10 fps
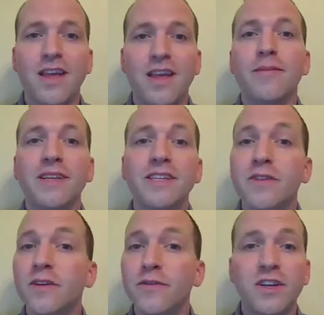Please
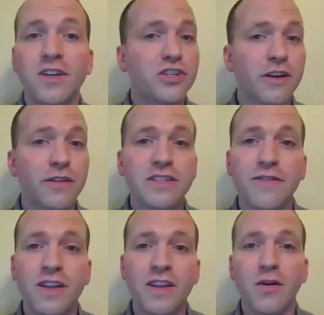feel free to share this
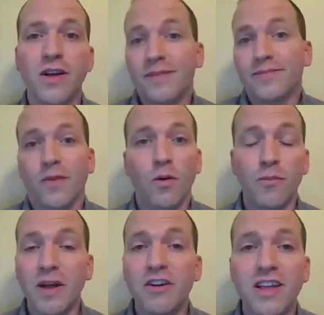video, or
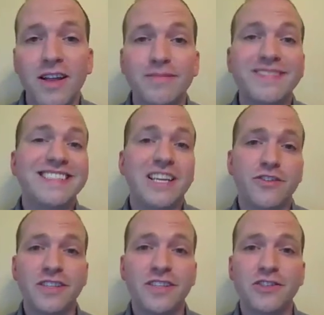better yet,
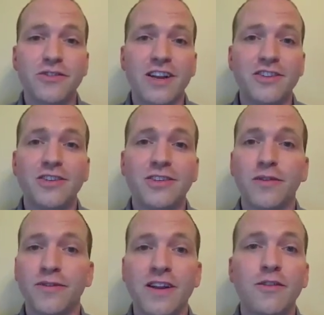teach this strategy to a
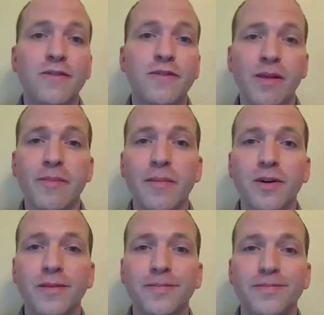friend or family
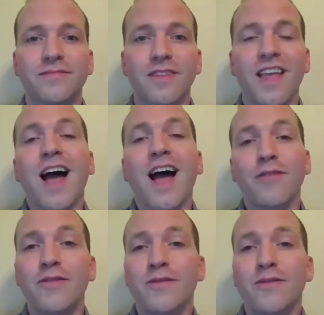member. I've
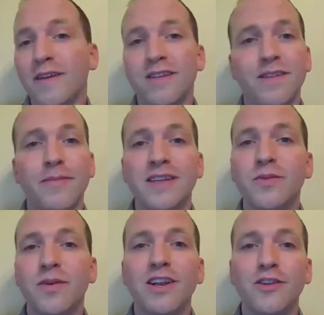often found that the best
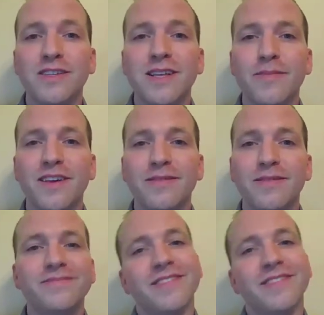way to learn something
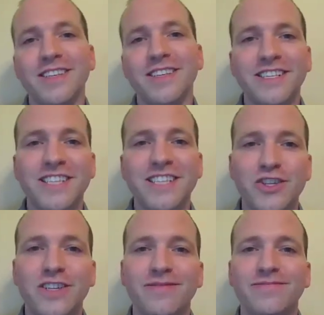is to teach
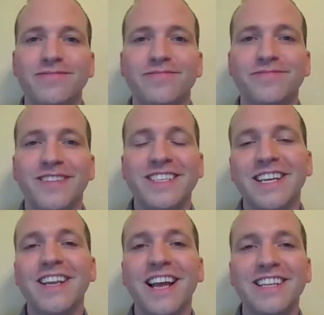it.
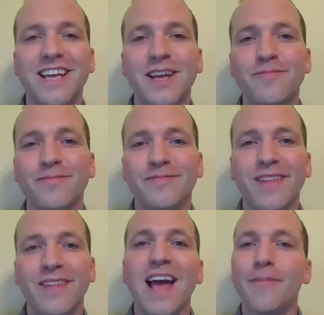Until next time,
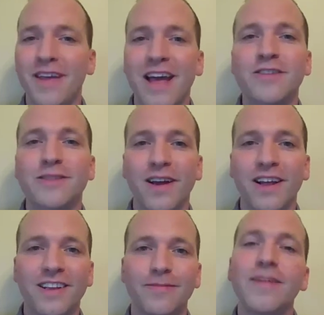happy half
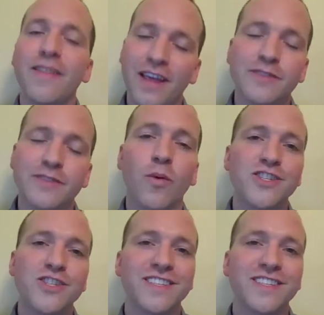smiling, and thanks for watching.